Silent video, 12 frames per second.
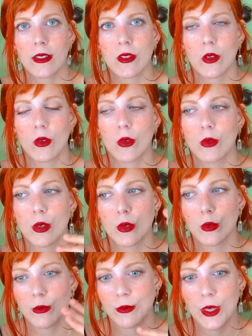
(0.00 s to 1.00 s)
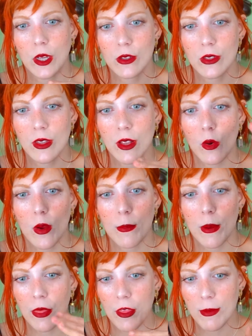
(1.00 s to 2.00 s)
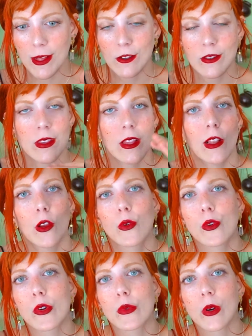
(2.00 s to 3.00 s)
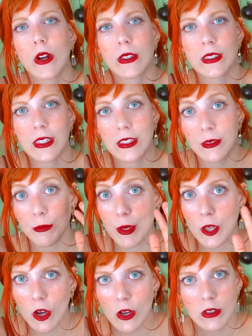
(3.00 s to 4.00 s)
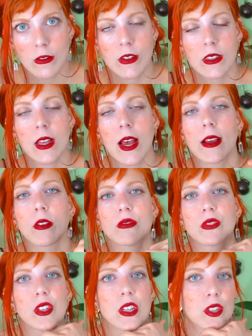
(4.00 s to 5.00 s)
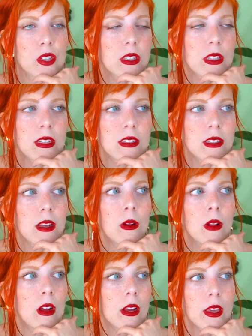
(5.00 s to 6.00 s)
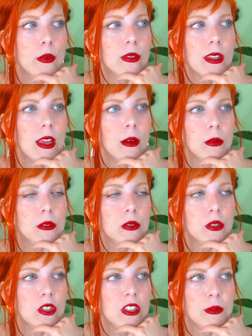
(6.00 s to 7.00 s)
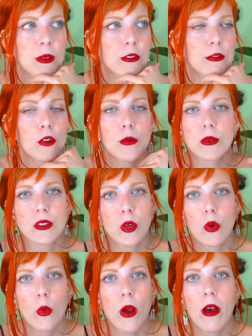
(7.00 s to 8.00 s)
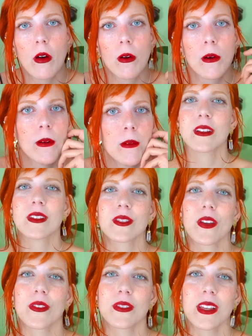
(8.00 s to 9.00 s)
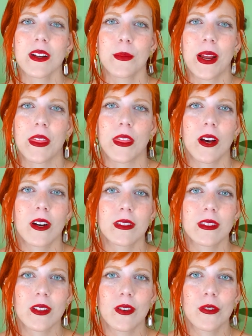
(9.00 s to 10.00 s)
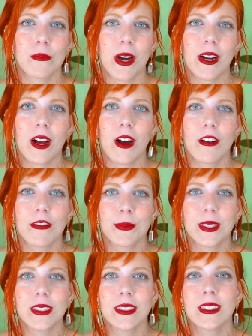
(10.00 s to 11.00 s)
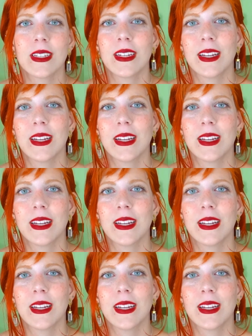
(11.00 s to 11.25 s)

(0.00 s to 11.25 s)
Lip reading: So because of the low empathy, because of the low neuroticism, because of his high conscientiousness, he was able to just perform so well. So those are my thoughts on Mark Hofmann.